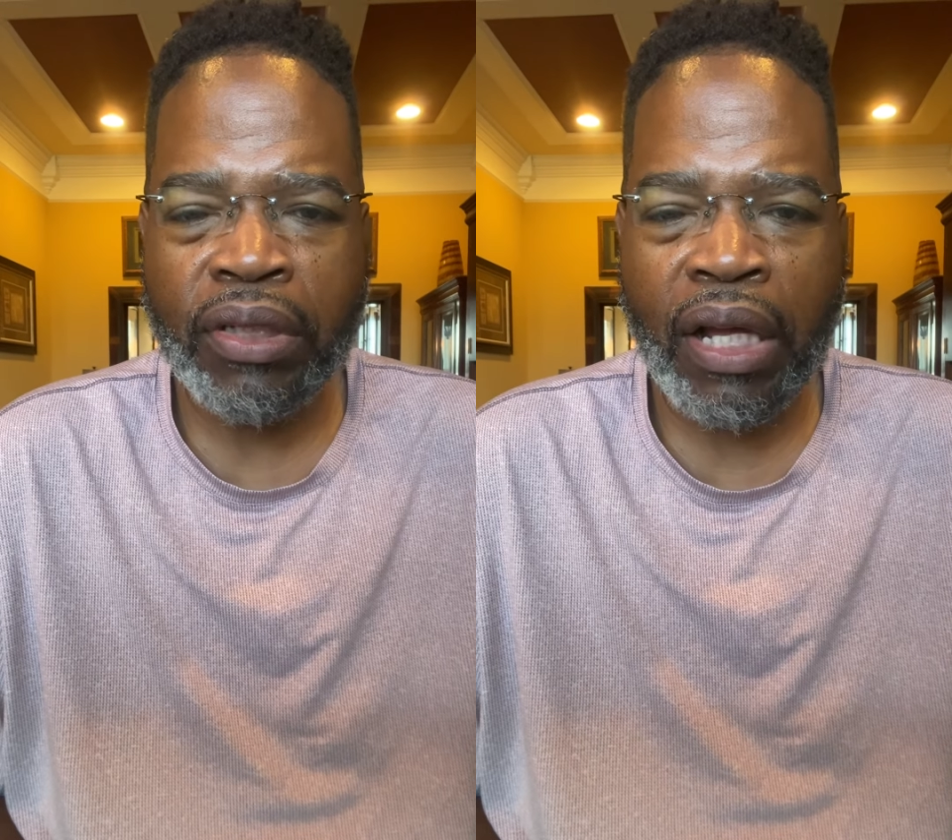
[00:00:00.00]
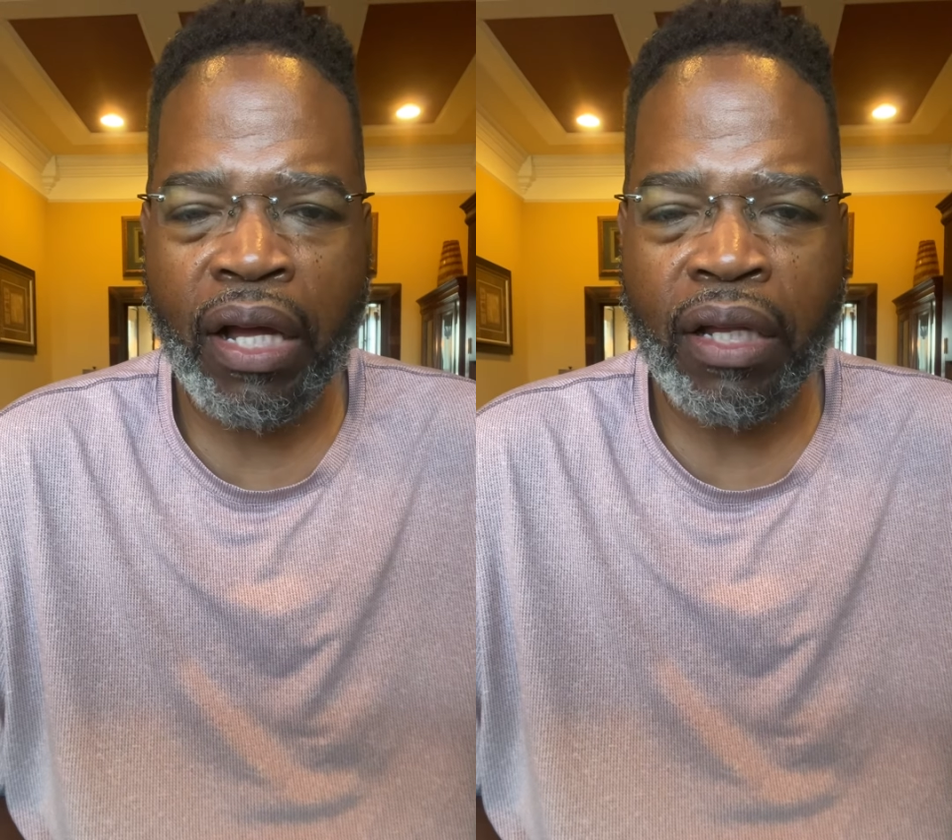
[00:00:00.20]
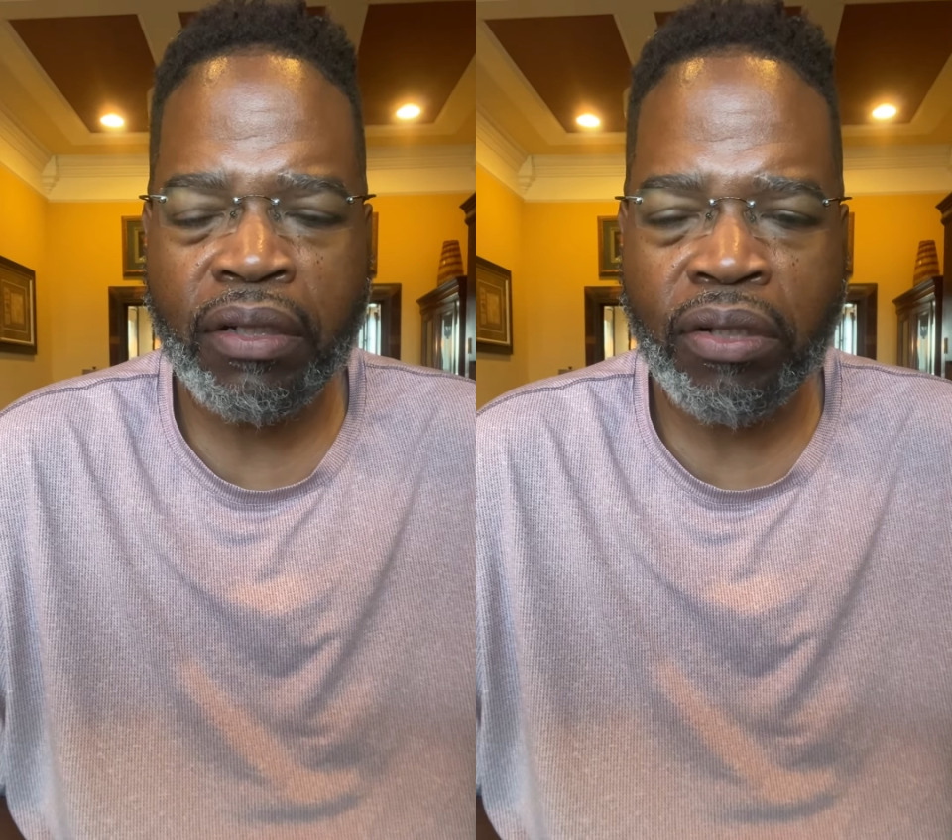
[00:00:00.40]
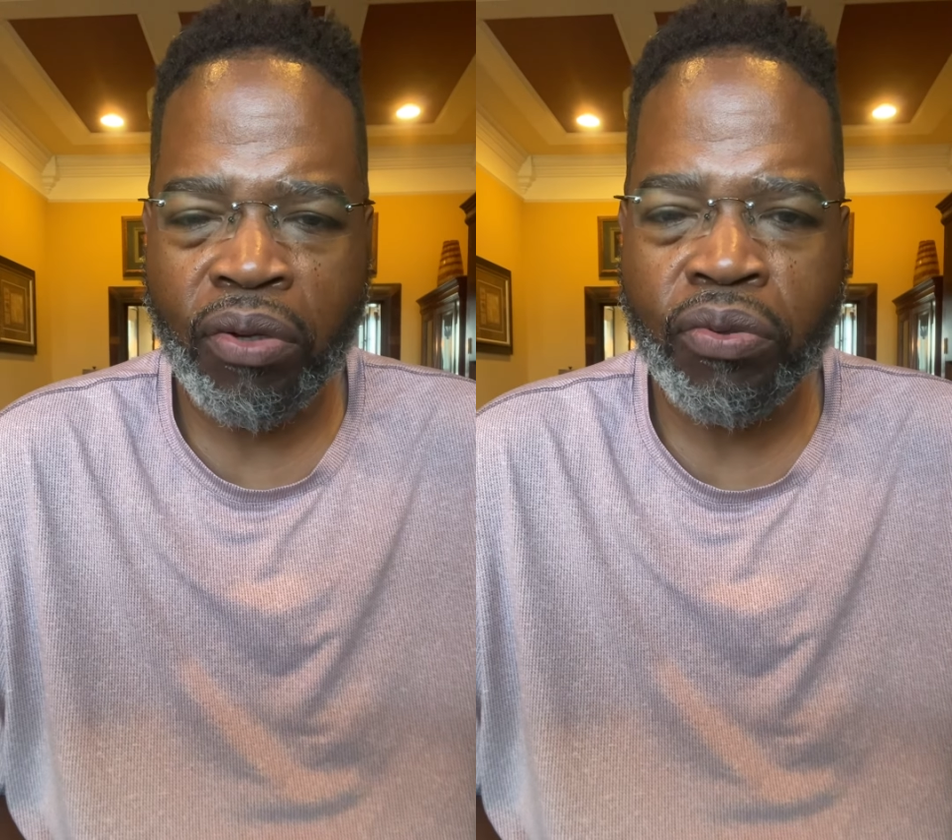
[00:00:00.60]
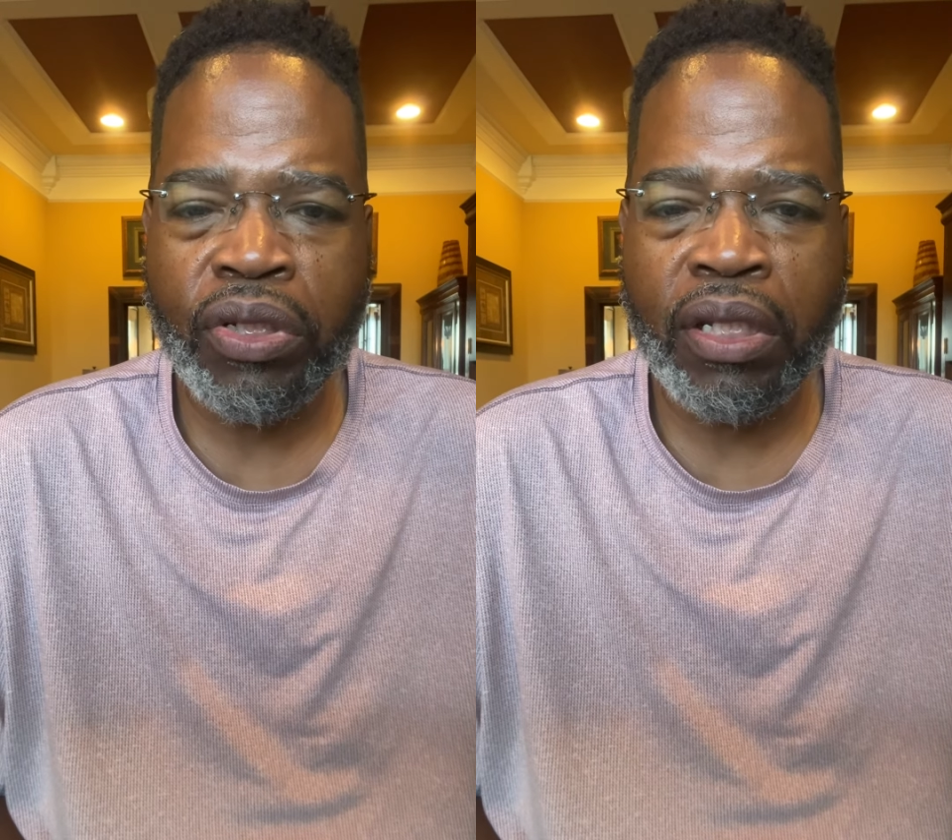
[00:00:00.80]
God,
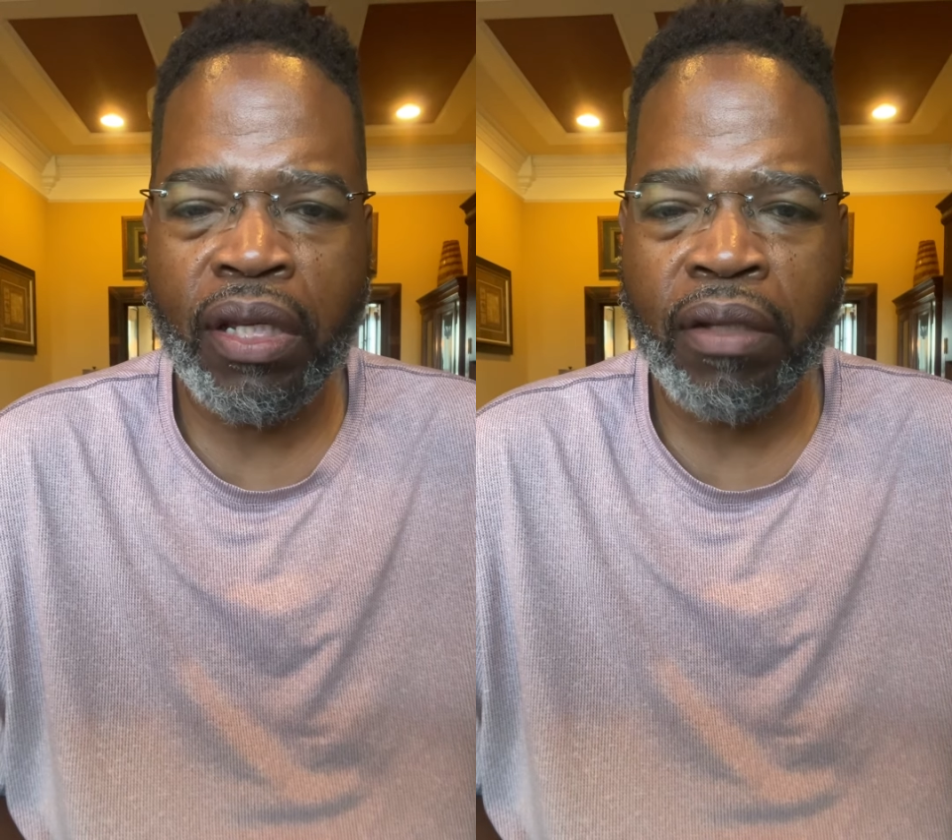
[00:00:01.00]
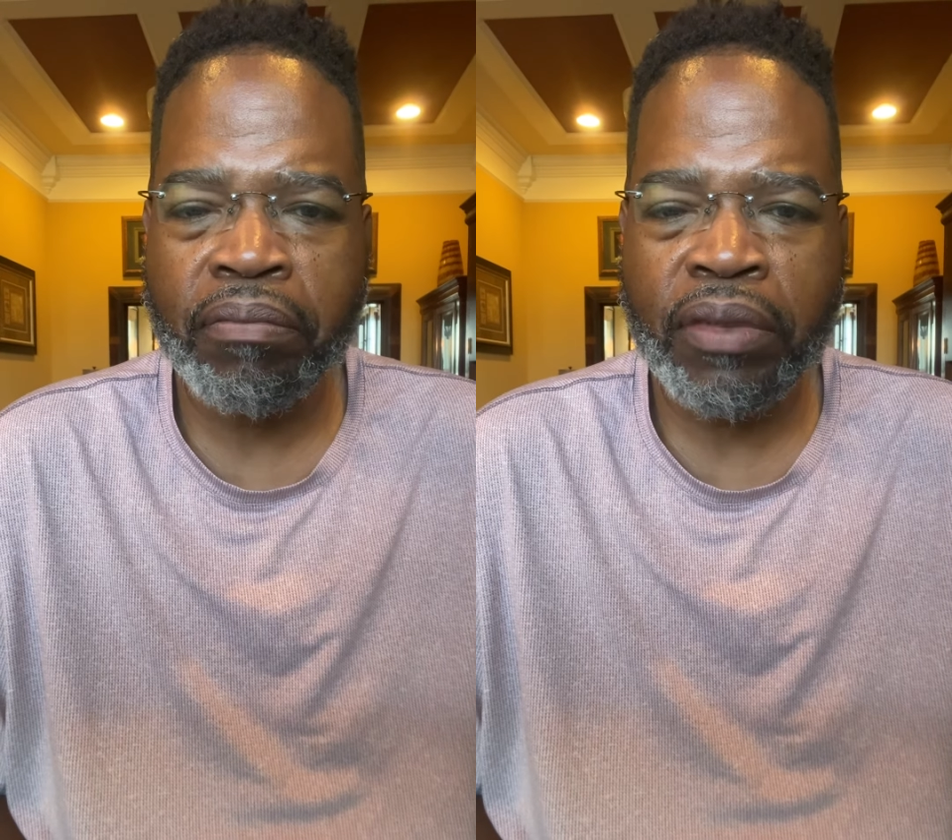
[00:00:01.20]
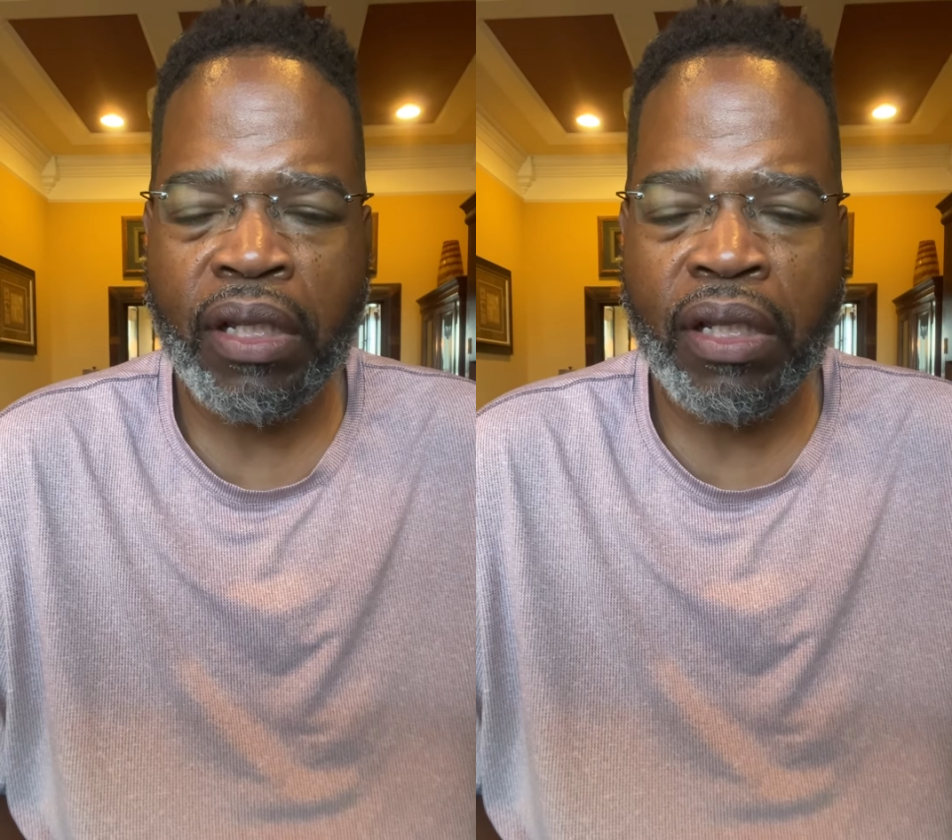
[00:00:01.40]
go to him,